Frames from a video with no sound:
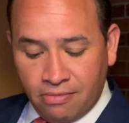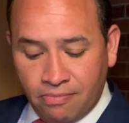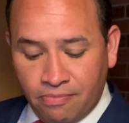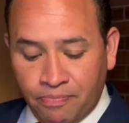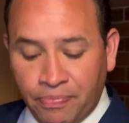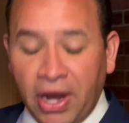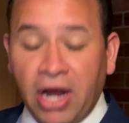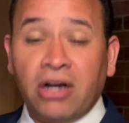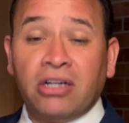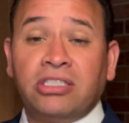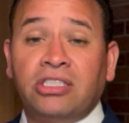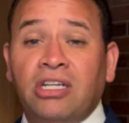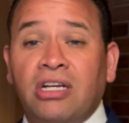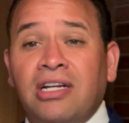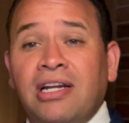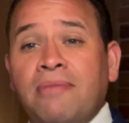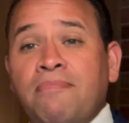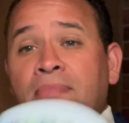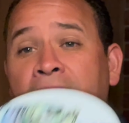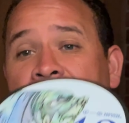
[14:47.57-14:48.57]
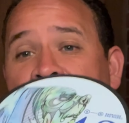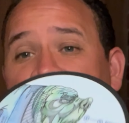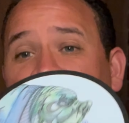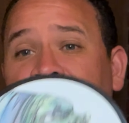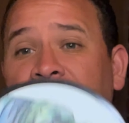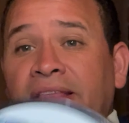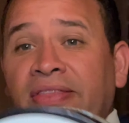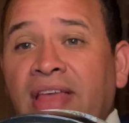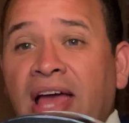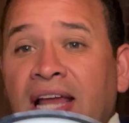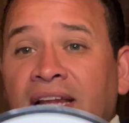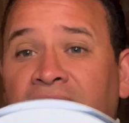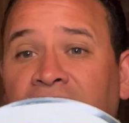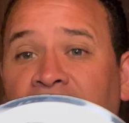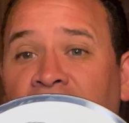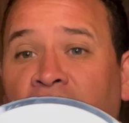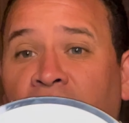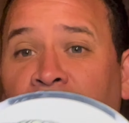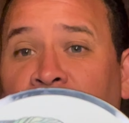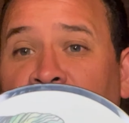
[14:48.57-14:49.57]
Beristain & Mann, and that is
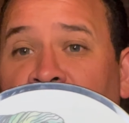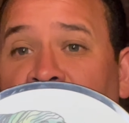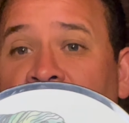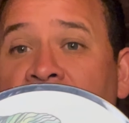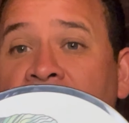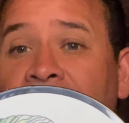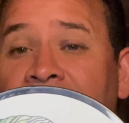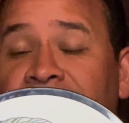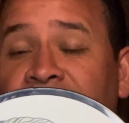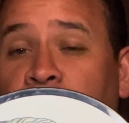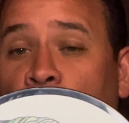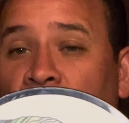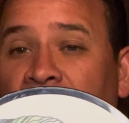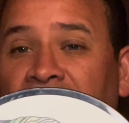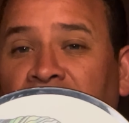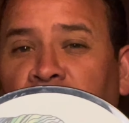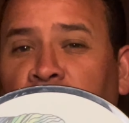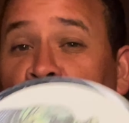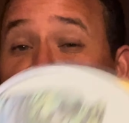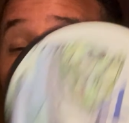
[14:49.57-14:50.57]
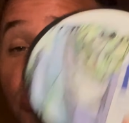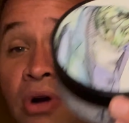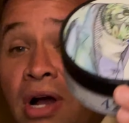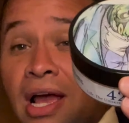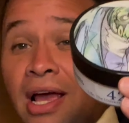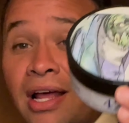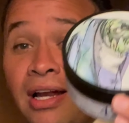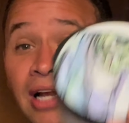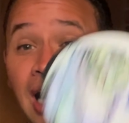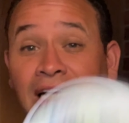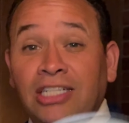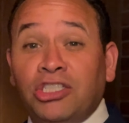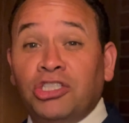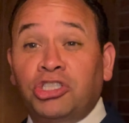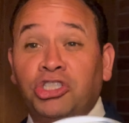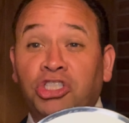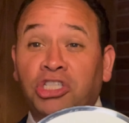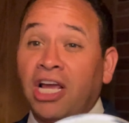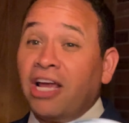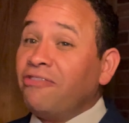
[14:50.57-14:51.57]
number 42, and I
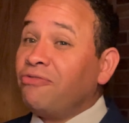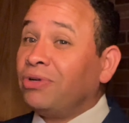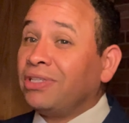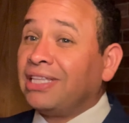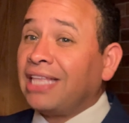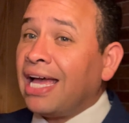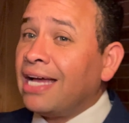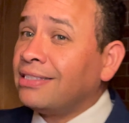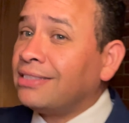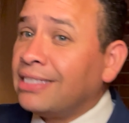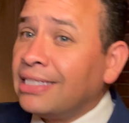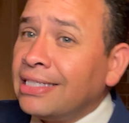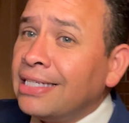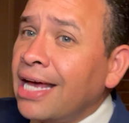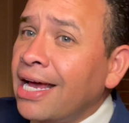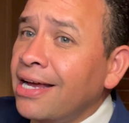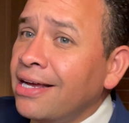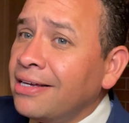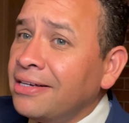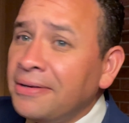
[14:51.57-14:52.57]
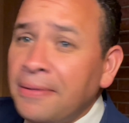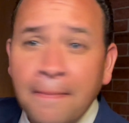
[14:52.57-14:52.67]
just shaved with that today.